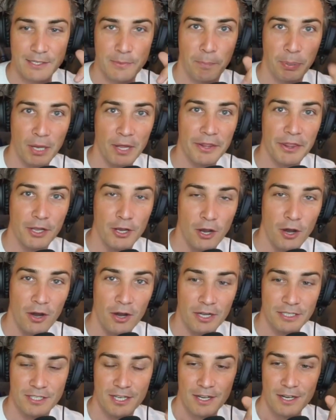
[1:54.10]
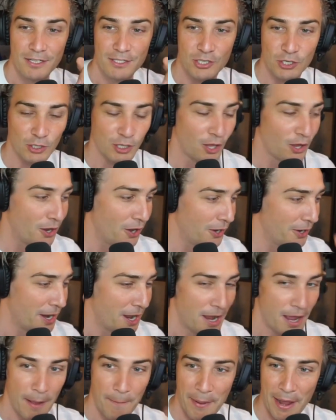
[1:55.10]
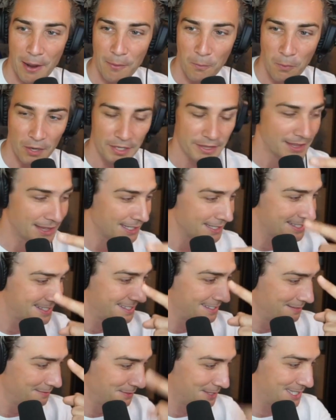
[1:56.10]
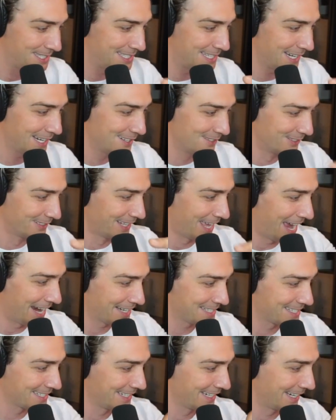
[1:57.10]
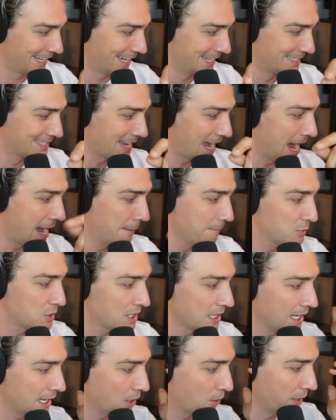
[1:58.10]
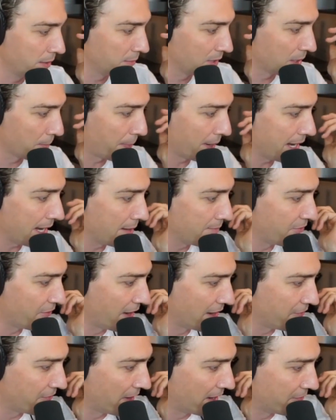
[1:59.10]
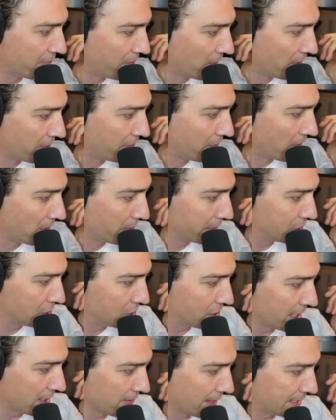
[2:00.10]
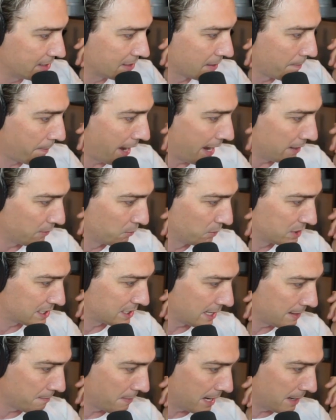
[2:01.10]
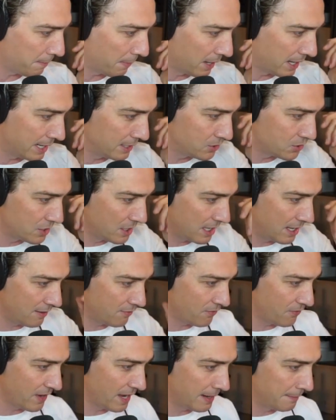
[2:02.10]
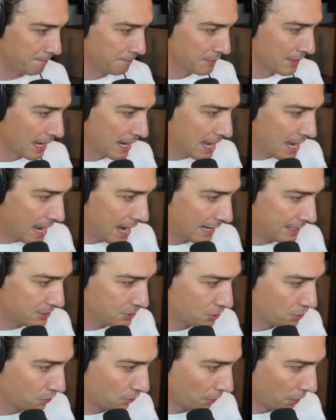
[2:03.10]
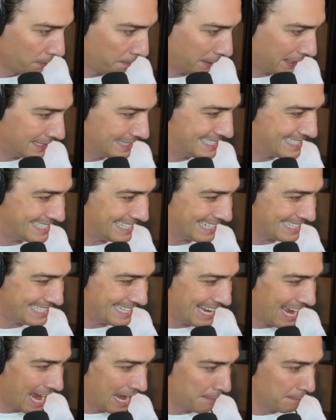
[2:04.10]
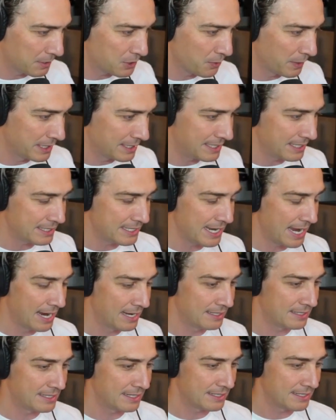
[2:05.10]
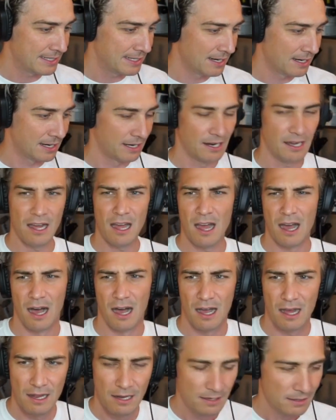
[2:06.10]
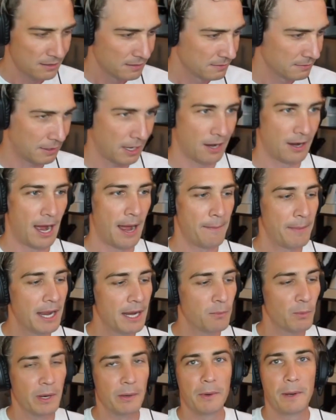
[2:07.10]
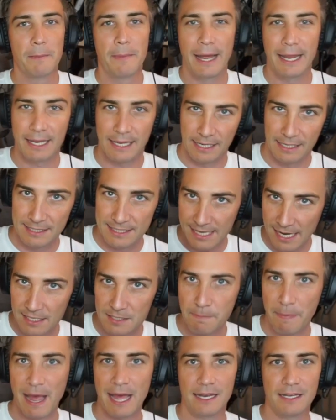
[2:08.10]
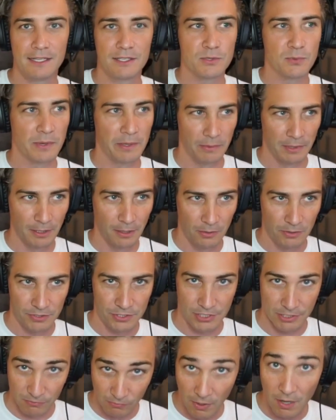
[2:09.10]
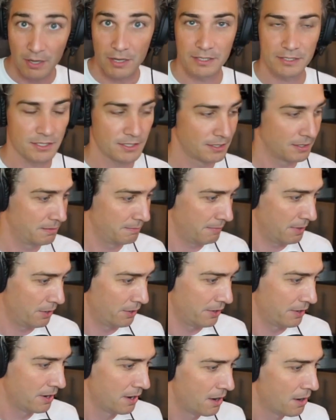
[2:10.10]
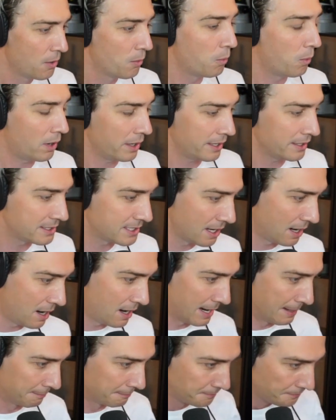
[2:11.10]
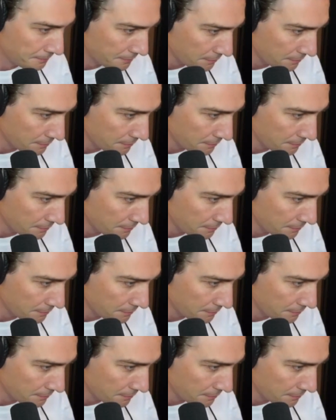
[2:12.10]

plot the course to learn about what this signal actually is. So the equipment, the PM5544, which generates the pattern, then made by engineer Fenn and his group in between 68 and 69. Oh, I mean, we were making test patterns. We were launching rockets to the moon. What a time.